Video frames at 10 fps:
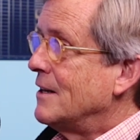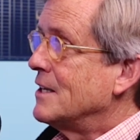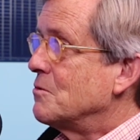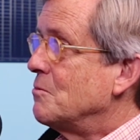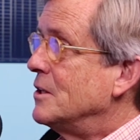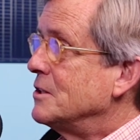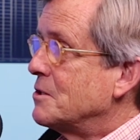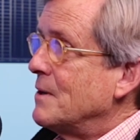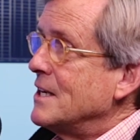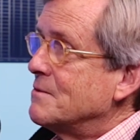that's one
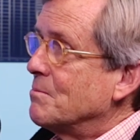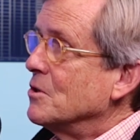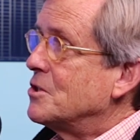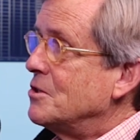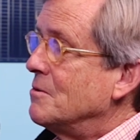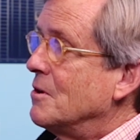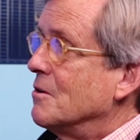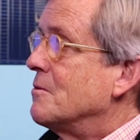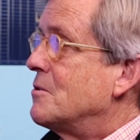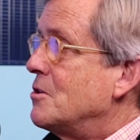space per
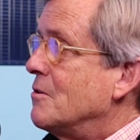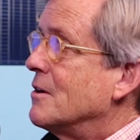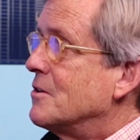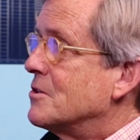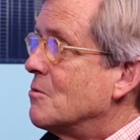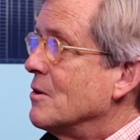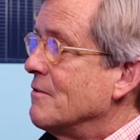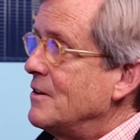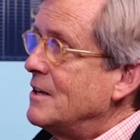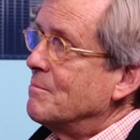200 square
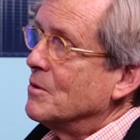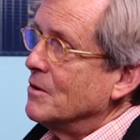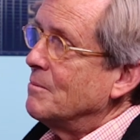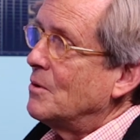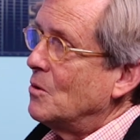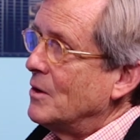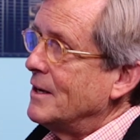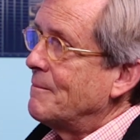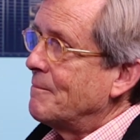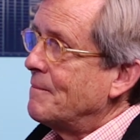feet per employee.